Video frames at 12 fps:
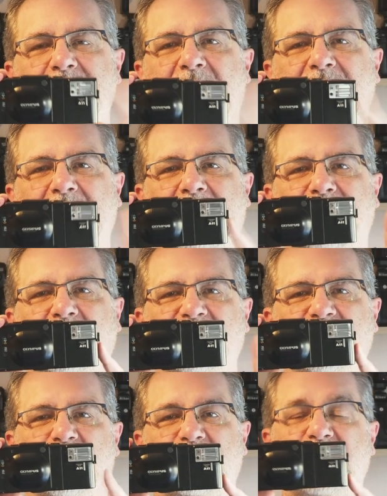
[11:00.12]
the A11,
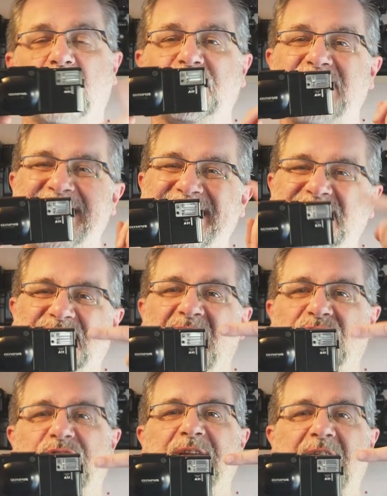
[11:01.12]
it's a good size. Is
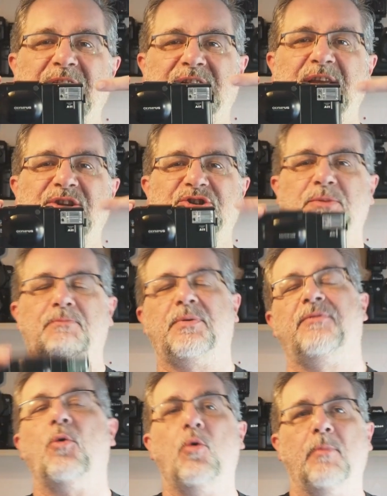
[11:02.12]
actually a decent
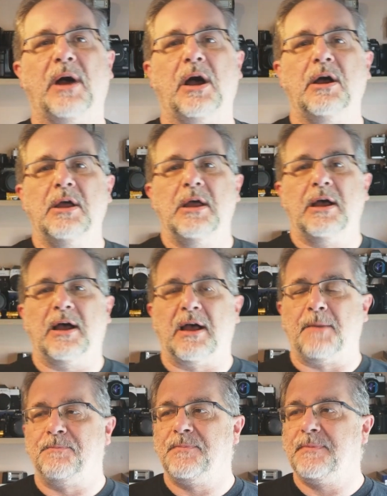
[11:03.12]
performer.
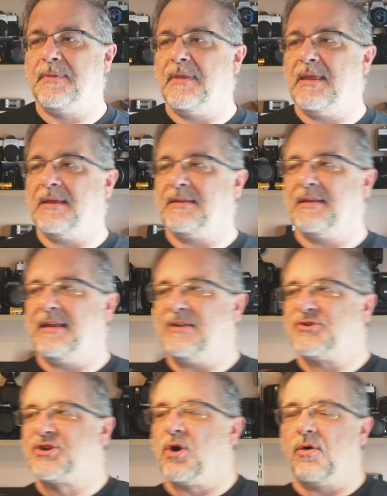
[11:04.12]

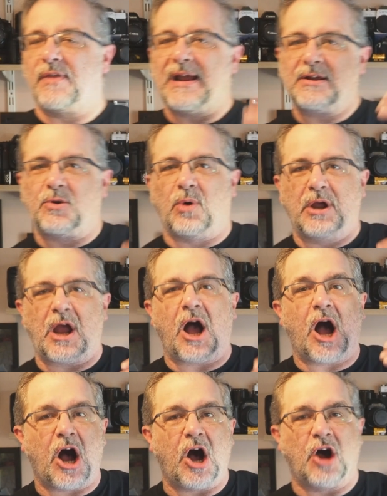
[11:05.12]
It's got that quite
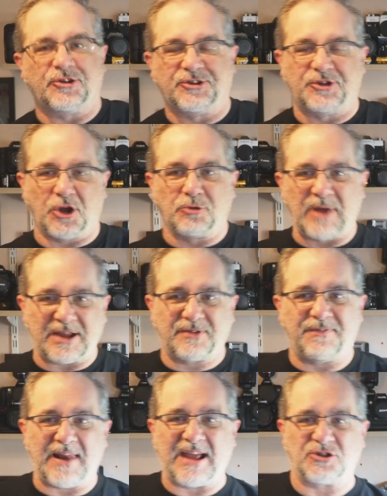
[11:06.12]
hard
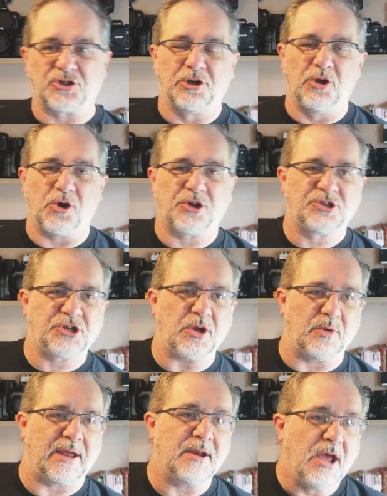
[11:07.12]
direct flash look
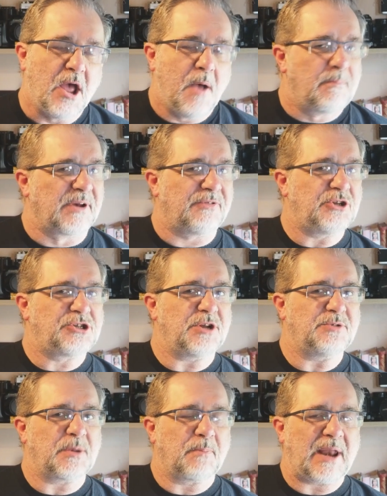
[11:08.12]
to it, but if you're
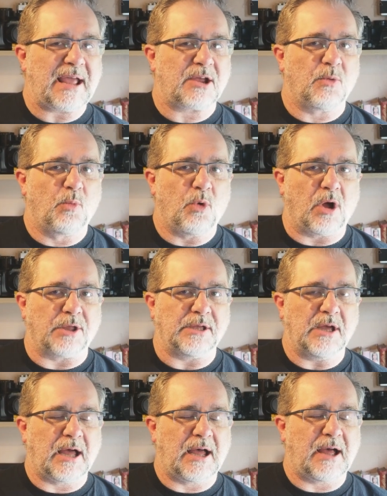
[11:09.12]
shooting black and
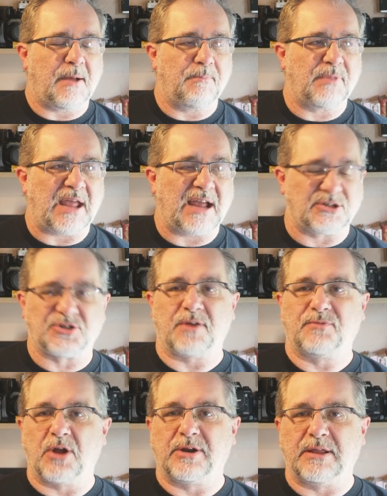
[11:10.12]
white, as
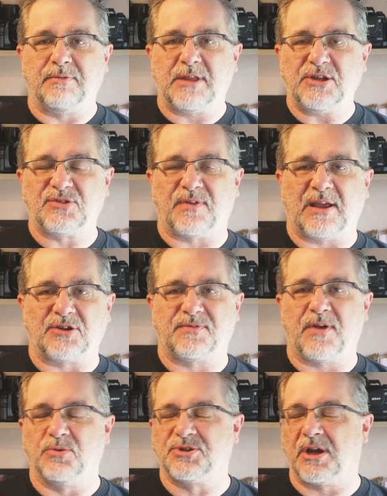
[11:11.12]
I've done in these flash
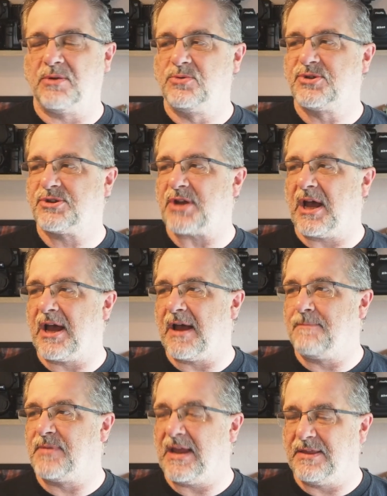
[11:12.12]
photos
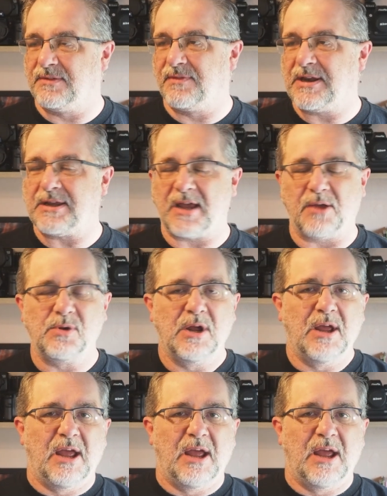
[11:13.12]
in the video,